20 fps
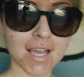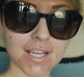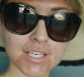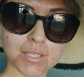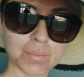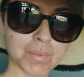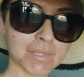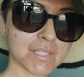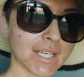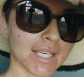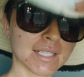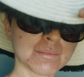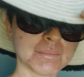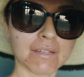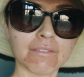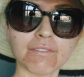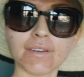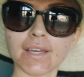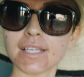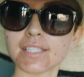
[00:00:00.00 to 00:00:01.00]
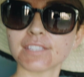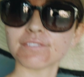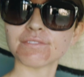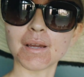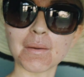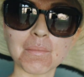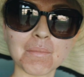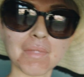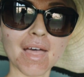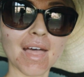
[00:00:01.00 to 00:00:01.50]
to protect my face
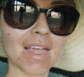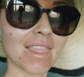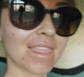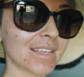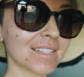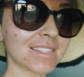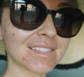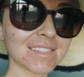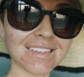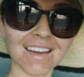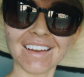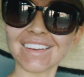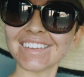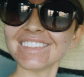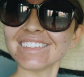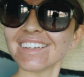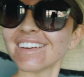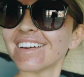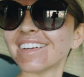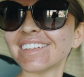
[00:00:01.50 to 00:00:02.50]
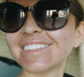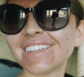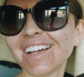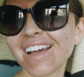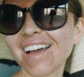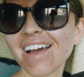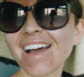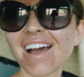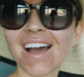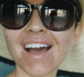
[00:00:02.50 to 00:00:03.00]
from the sun,
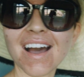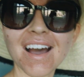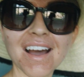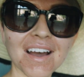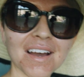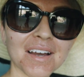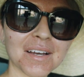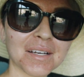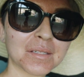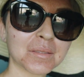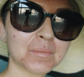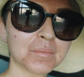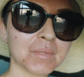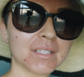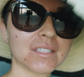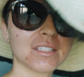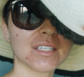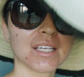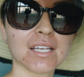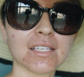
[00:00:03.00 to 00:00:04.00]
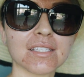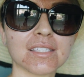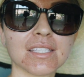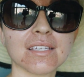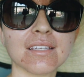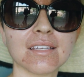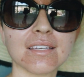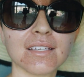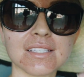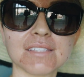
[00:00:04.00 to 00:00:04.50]
because
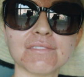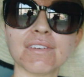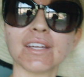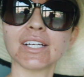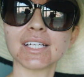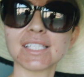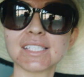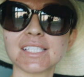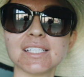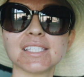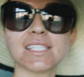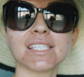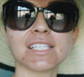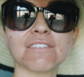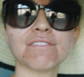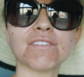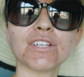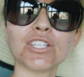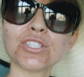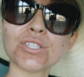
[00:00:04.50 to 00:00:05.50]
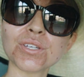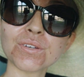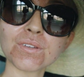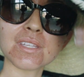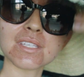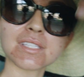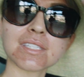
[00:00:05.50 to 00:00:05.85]
it is very sensitive to the